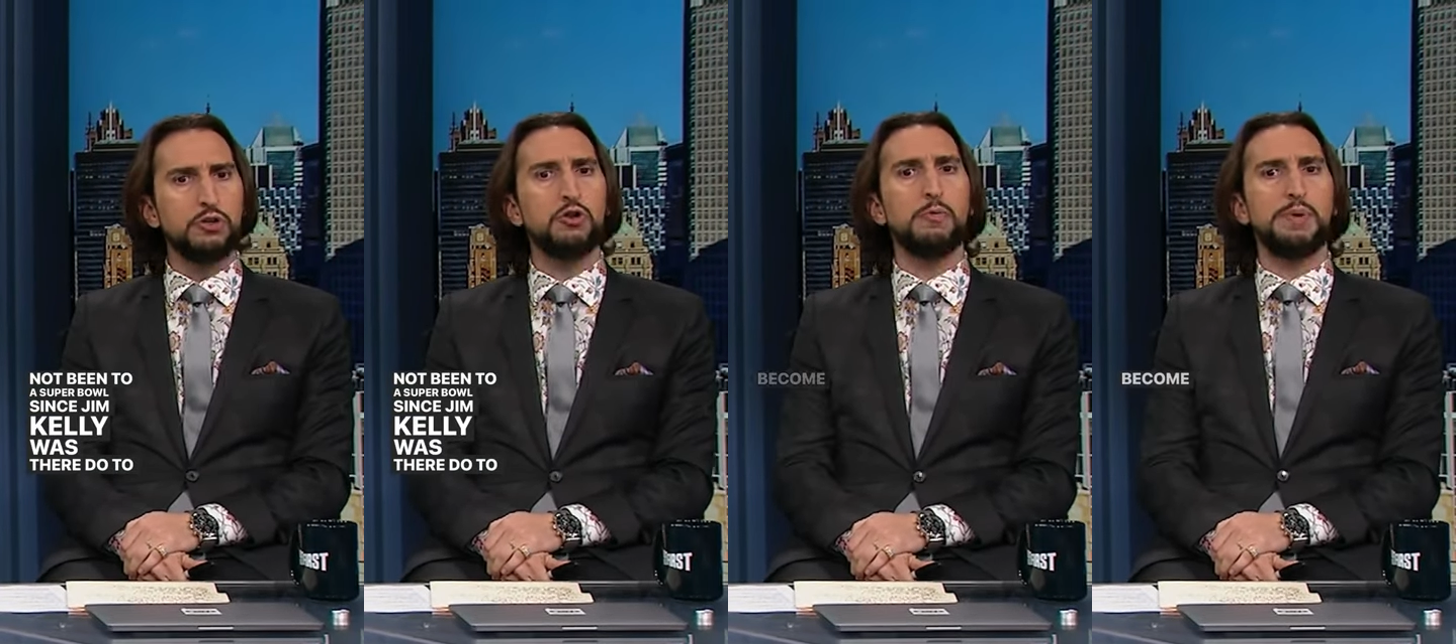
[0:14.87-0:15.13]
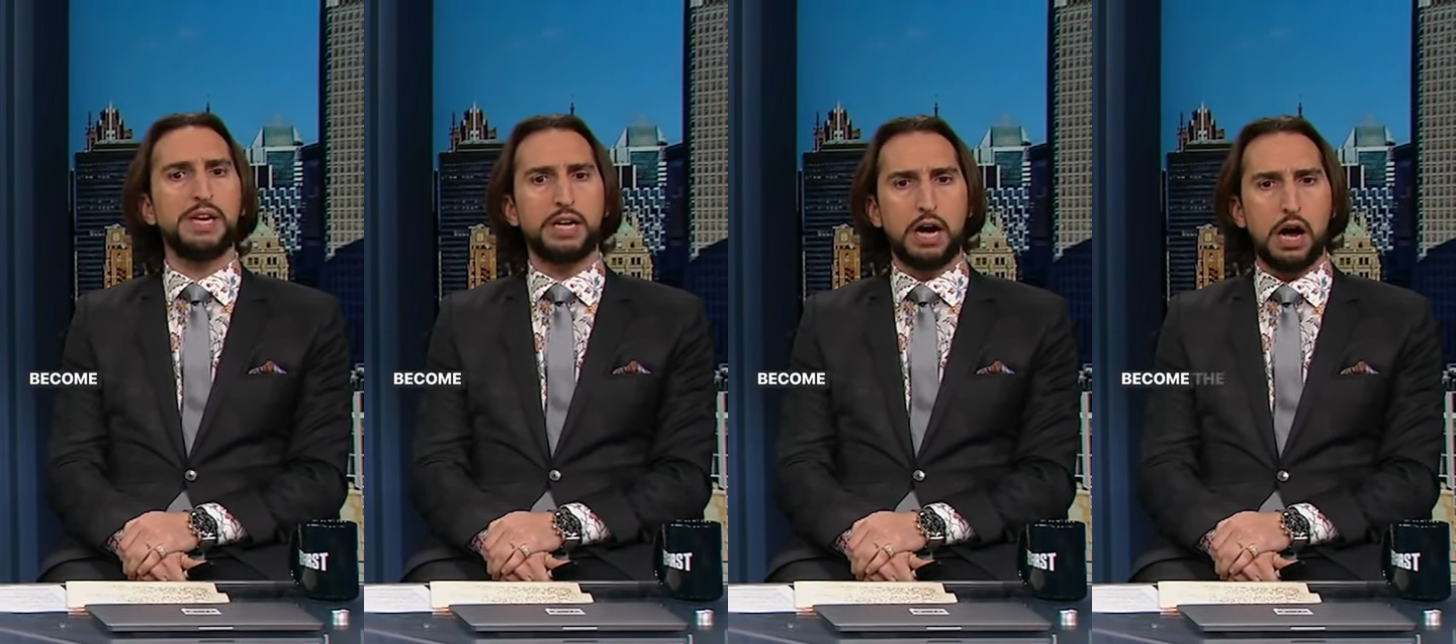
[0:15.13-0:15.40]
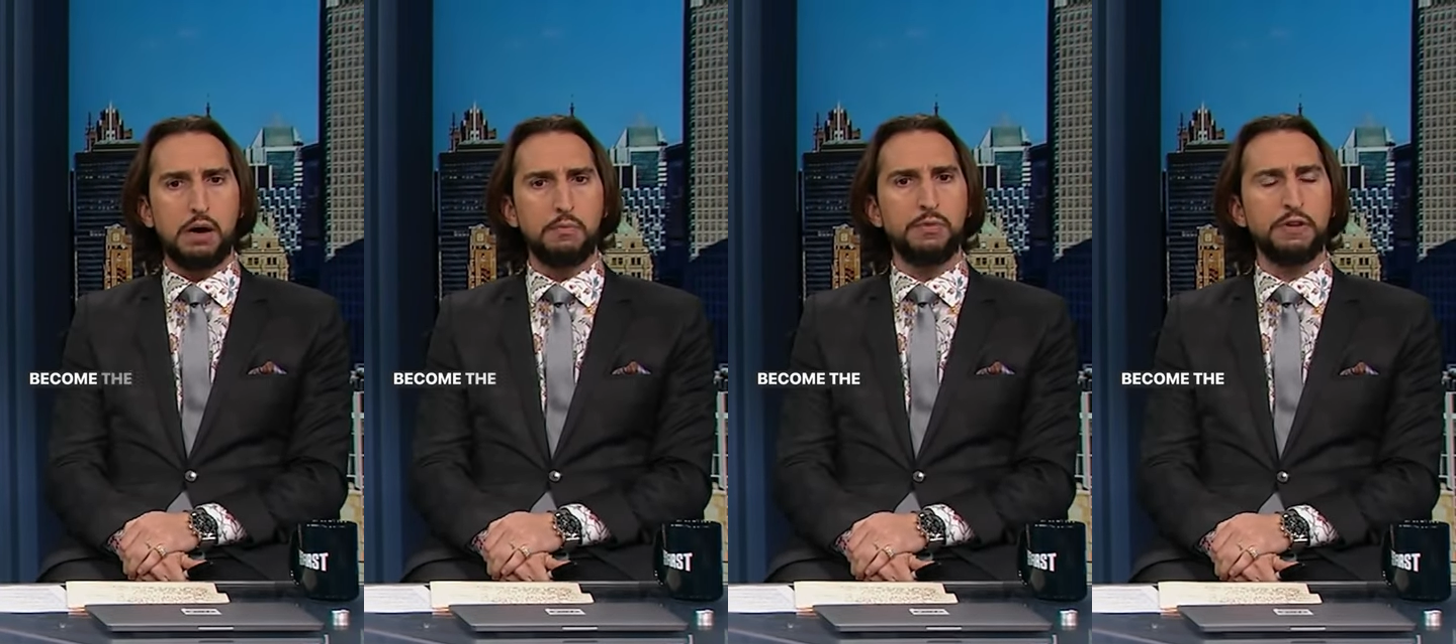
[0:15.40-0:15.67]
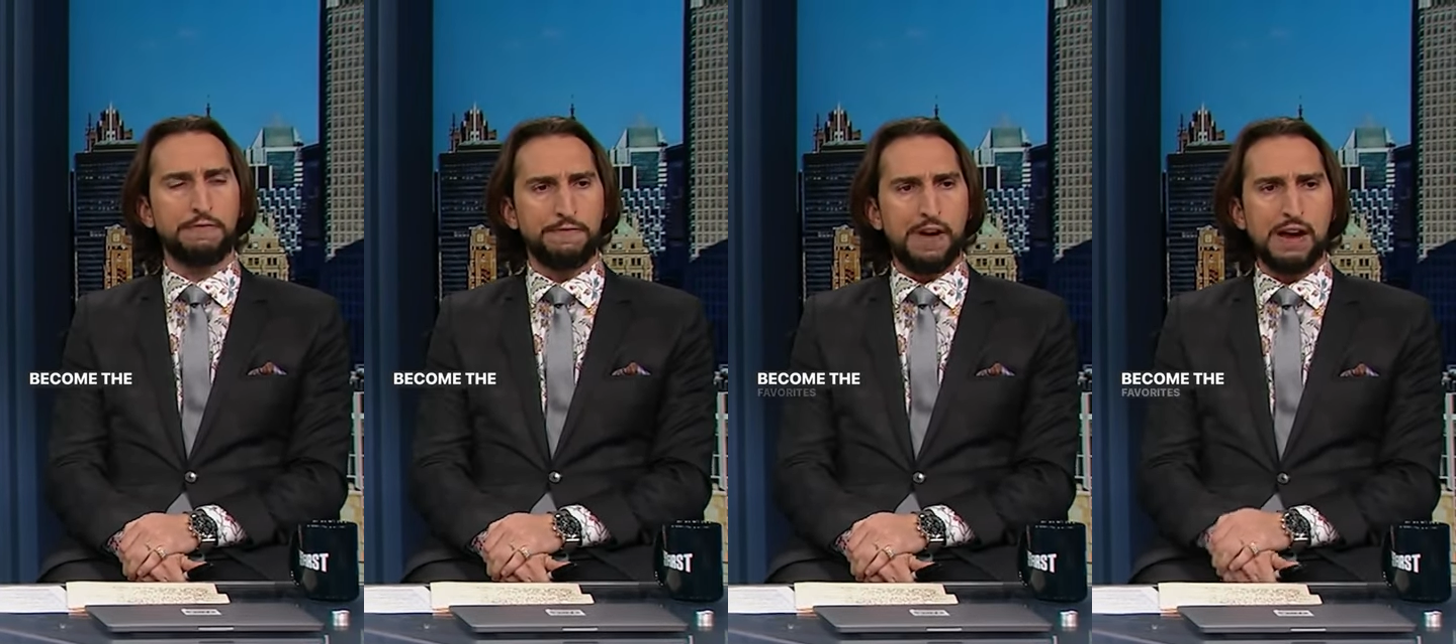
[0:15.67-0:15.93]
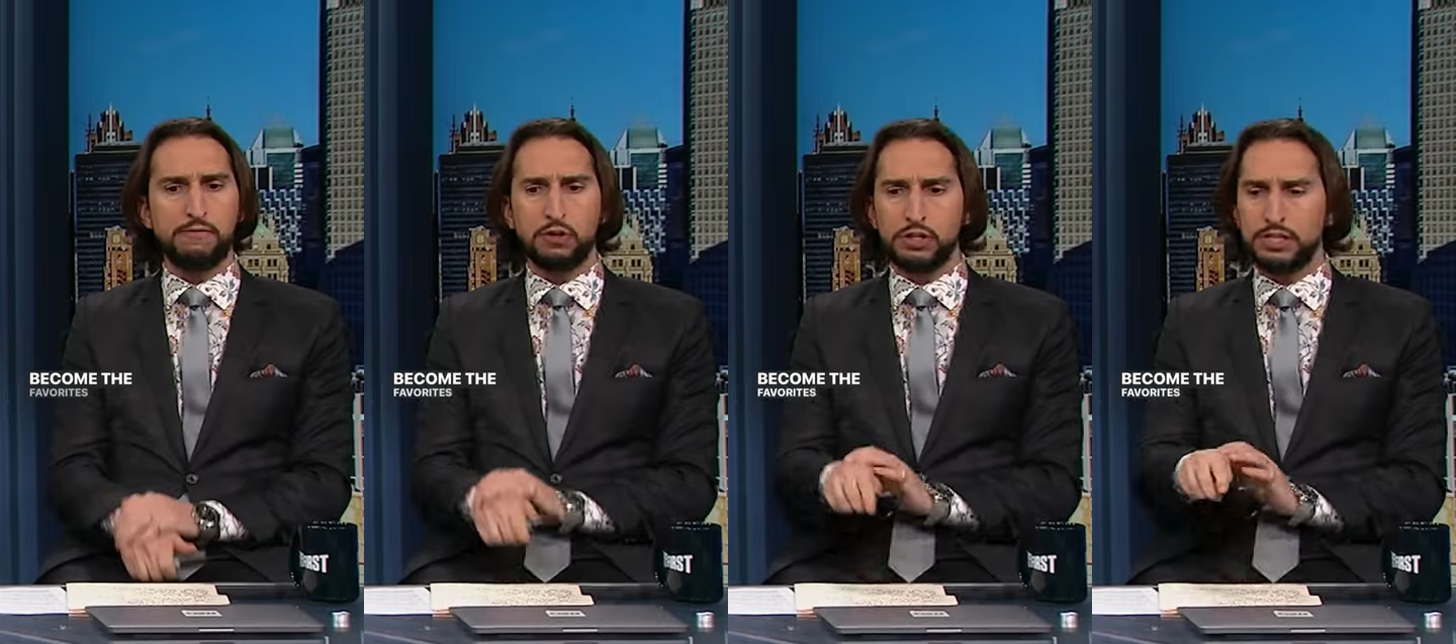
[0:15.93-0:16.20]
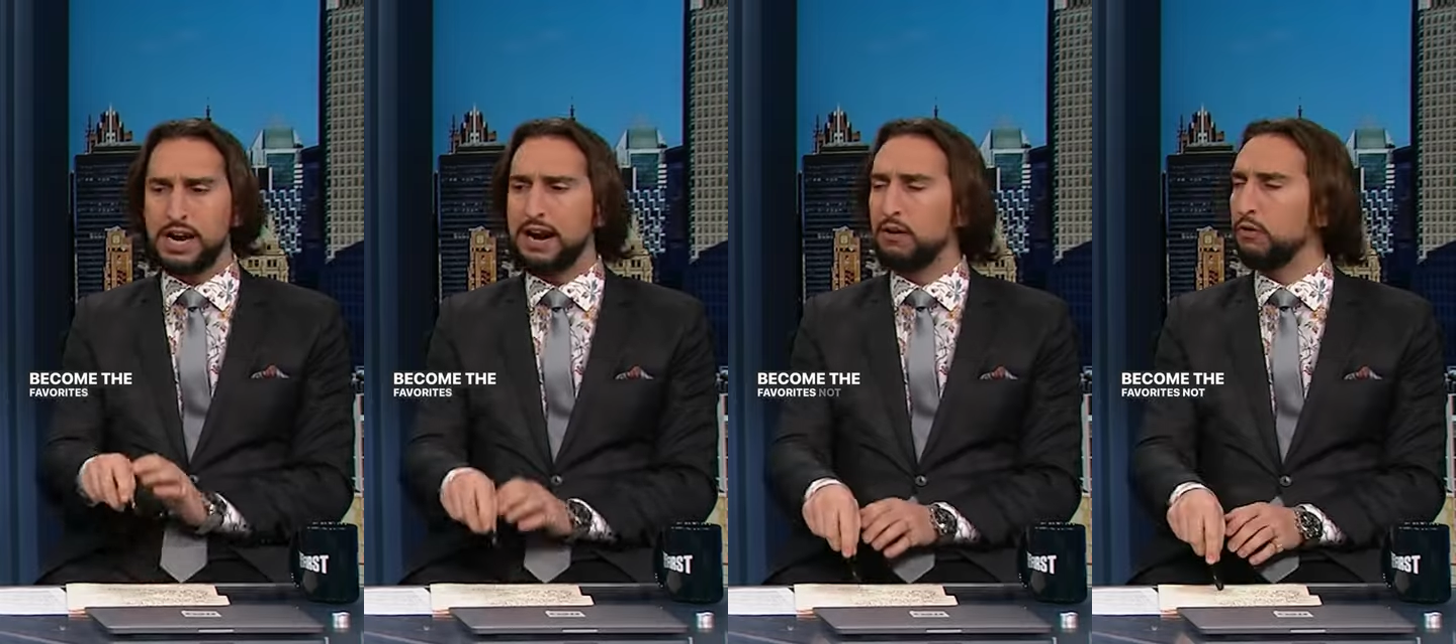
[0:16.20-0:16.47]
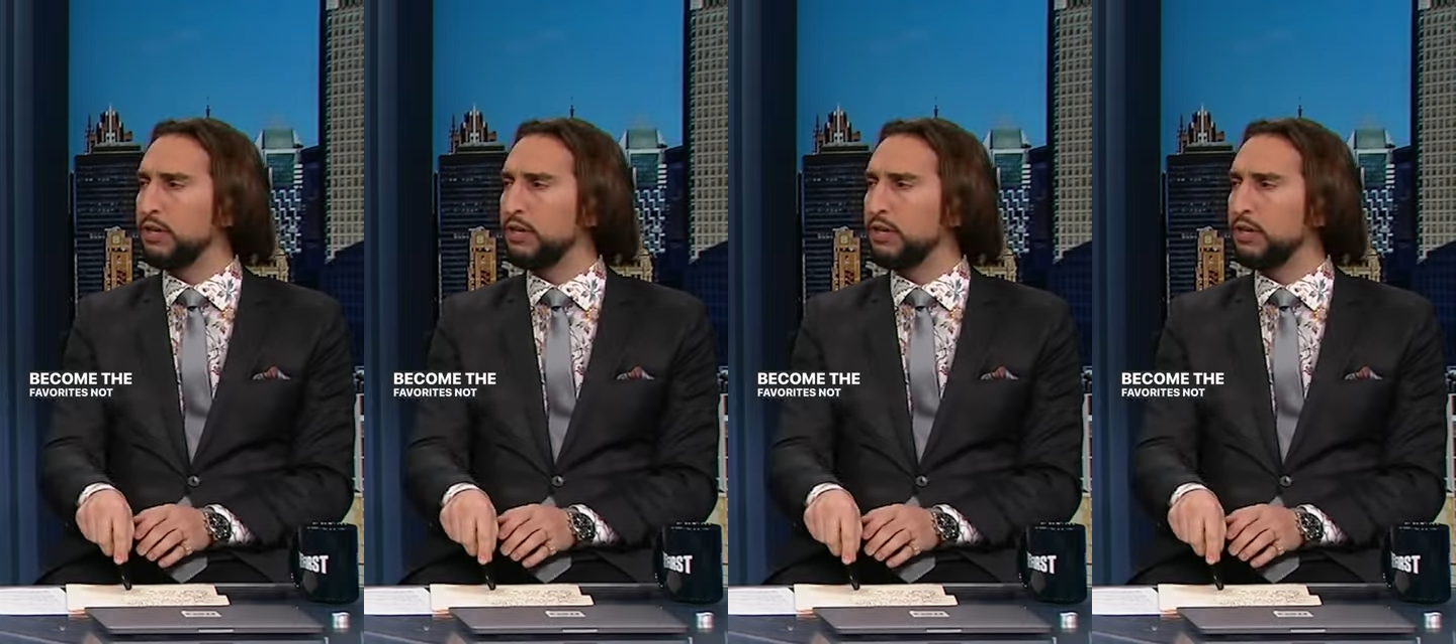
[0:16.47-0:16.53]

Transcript: to become the favorites not